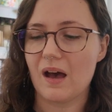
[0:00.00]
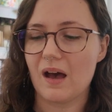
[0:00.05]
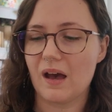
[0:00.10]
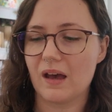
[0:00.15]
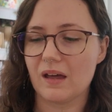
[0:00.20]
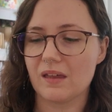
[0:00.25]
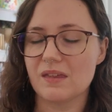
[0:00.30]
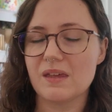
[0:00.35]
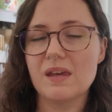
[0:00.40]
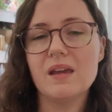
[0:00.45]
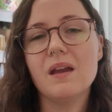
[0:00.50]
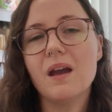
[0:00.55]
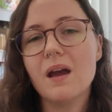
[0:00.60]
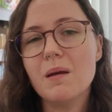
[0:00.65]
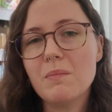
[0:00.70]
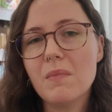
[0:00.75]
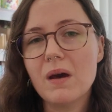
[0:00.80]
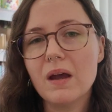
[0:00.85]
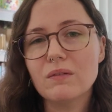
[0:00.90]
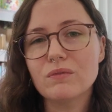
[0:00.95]
I think I
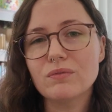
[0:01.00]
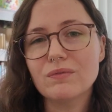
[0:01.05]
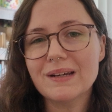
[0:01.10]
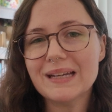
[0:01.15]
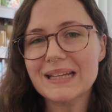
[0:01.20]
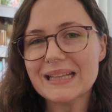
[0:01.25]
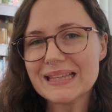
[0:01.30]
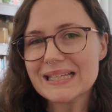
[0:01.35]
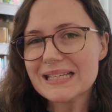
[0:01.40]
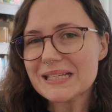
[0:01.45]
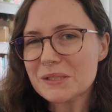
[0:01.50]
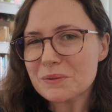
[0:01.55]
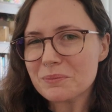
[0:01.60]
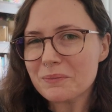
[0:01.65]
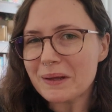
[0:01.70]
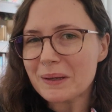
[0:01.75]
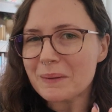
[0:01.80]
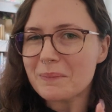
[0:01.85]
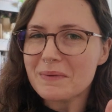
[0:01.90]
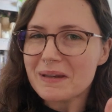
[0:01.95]
might read this
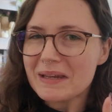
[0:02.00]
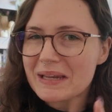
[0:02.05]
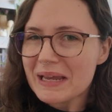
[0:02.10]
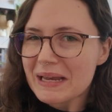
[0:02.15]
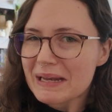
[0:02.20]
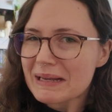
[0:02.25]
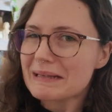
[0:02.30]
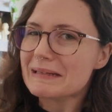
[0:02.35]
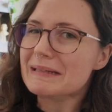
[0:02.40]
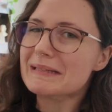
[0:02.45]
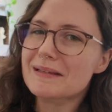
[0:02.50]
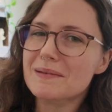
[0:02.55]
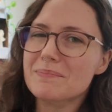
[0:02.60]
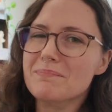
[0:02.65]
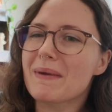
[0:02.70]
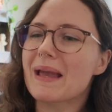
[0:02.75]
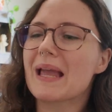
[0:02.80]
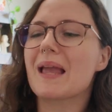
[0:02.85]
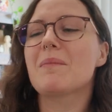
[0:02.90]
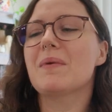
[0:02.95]
one next,
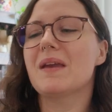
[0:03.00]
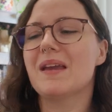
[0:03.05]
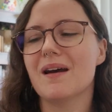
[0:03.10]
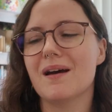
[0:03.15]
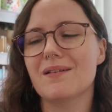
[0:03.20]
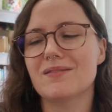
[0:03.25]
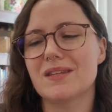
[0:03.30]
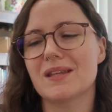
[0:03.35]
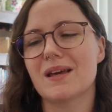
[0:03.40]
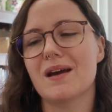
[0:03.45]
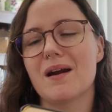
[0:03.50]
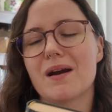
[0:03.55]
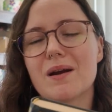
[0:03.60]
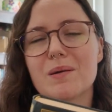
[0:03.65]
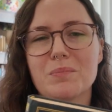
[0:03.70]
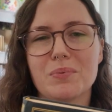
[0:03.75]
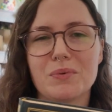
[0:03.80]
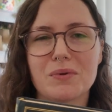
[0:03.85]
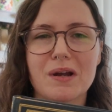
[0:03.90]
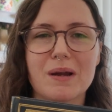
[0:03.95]
maybe after the
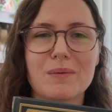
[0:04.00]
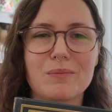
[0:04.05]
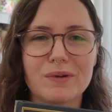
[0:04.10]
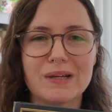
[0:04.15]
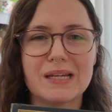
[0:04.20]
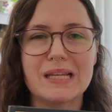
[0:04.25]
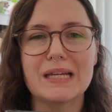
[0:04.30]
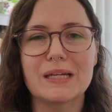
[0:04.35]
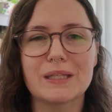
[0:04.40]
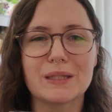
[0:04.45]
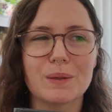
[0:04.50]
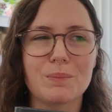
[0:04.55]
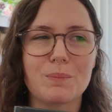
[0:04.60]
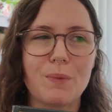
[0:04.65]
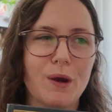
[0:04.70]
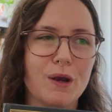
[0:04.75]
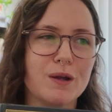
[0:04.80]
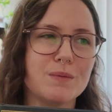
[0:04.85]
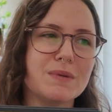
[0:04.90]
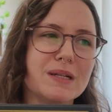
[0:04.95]
current book I'm reading at the
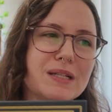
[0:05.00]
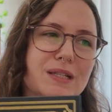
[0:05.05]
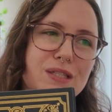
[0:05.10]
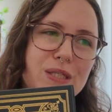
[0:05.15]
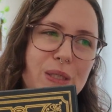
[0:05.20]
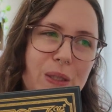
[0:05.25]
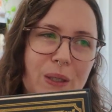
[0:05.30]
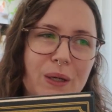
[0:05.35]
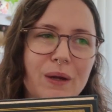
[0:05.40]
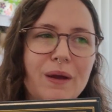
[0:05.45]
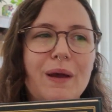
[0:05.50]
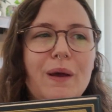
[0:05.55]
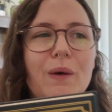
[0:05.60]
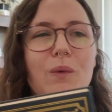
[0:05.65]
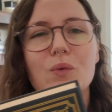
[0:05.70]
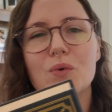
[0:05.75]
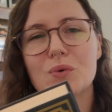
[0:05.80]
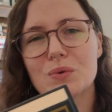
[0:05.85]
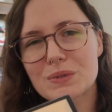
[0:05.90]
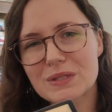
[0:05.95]
moment. So
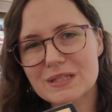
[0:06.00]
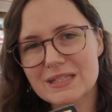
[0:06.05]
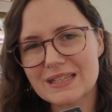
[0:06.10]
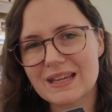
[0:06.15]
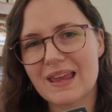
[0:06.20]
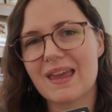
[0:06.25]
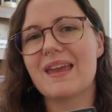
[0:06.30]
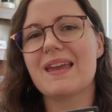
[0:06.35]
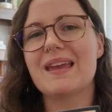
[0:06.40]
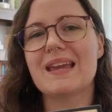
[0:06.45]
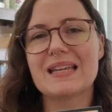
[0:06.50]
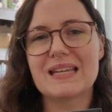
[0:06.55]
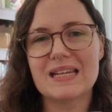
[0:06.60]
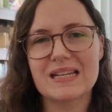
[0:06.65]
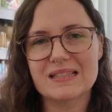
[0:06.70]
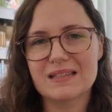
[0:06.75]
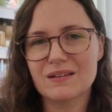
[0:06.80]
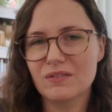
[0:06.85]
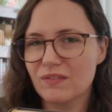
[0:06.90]
we'll see. It is a